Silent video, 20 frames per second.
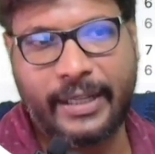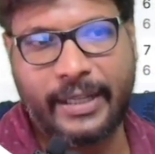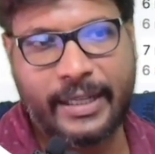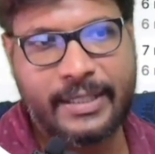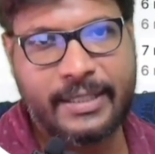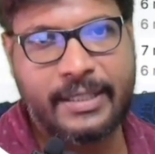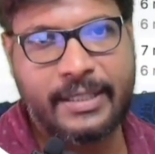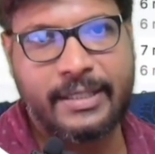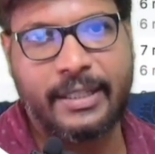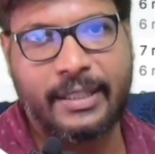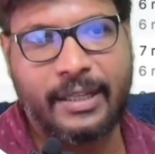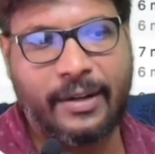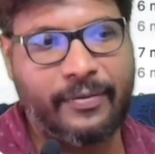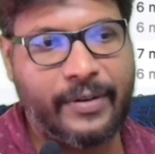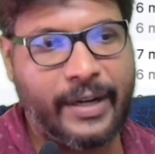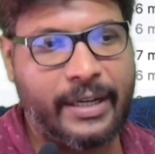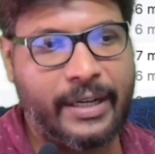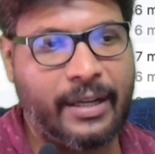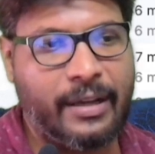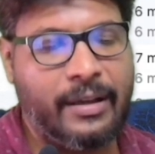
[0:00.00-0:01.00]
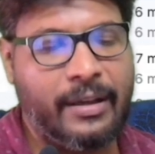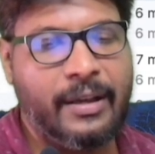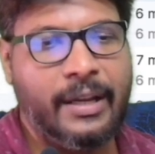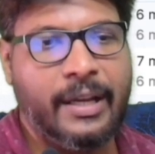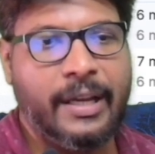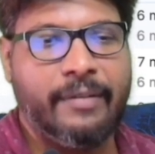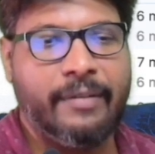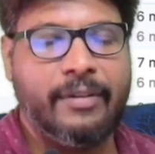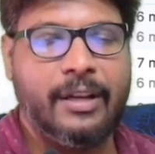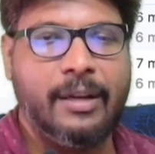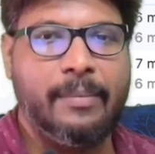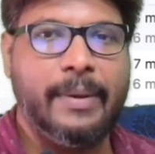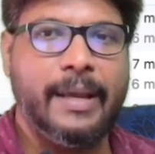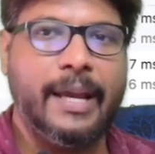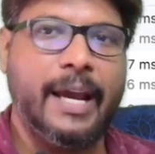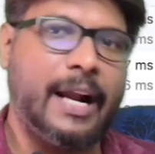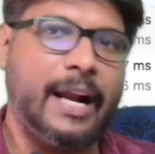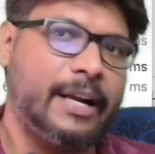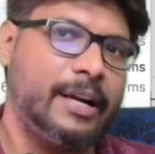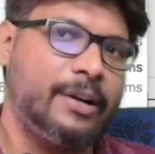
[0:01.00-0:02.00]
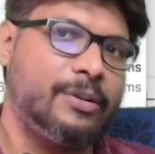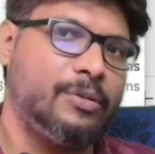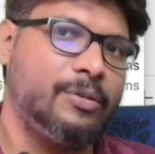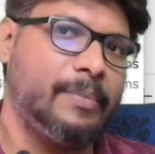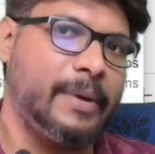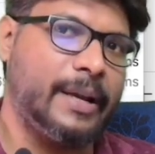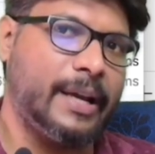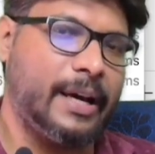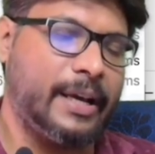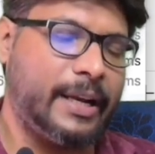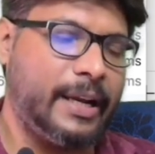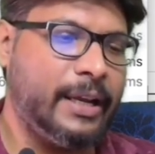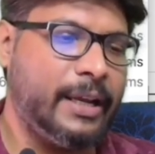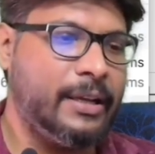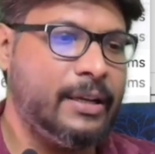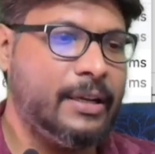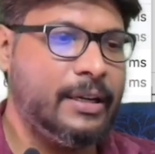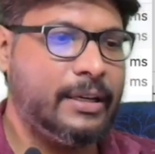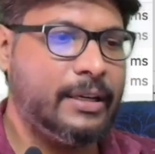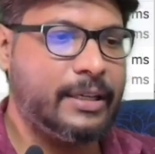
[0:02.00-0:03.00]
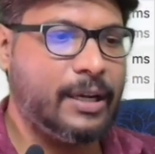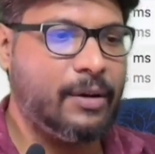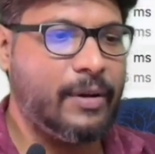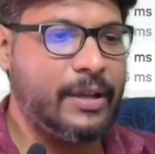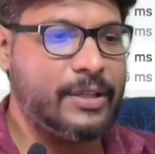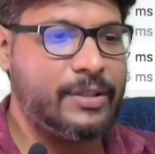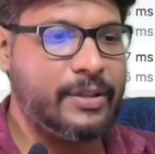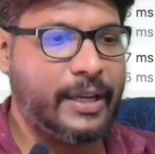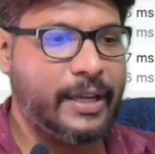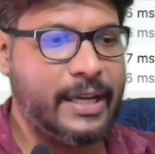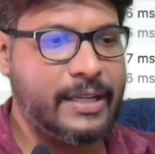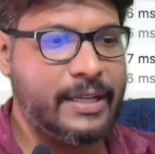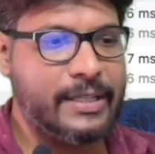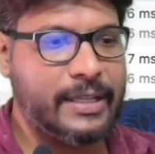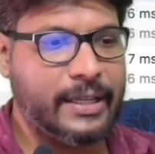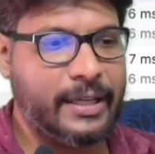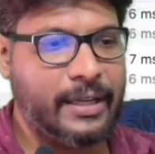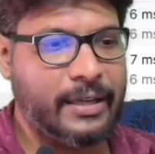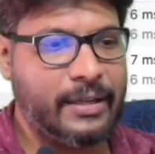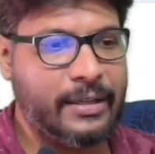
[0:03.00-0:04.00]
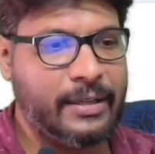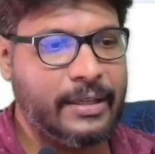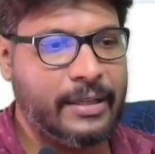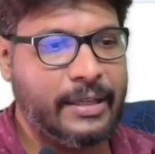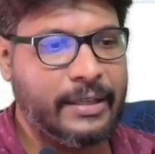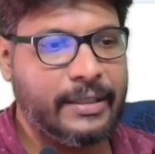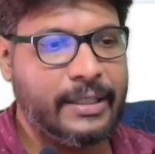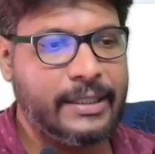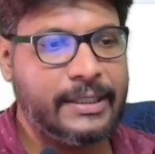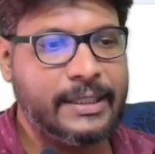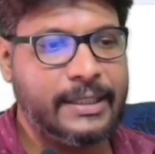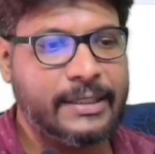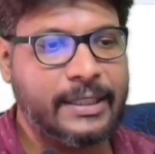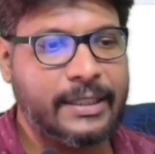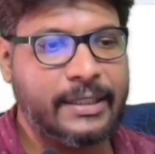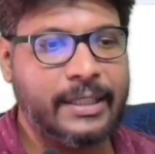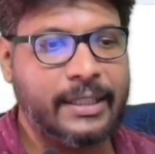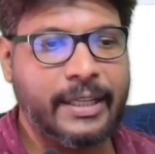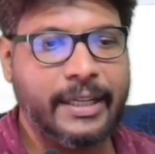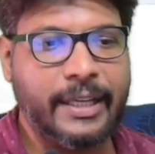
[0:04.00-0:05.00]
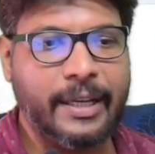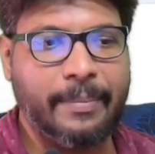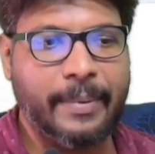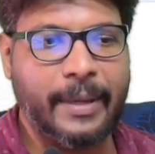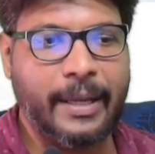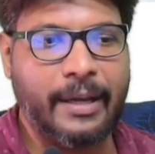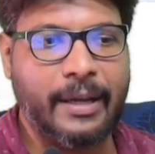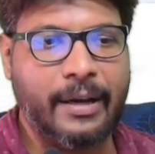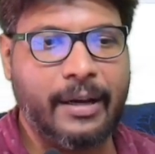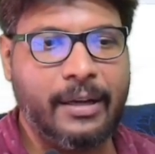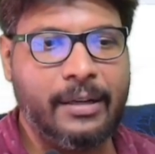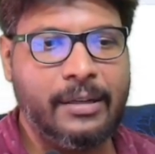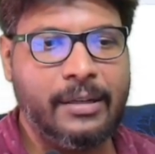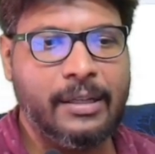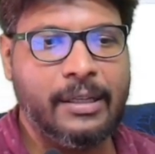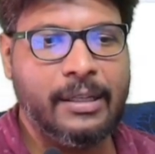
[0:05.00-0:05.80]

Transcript: set of data will be added to my array. Now as you can see here, this is the third API call.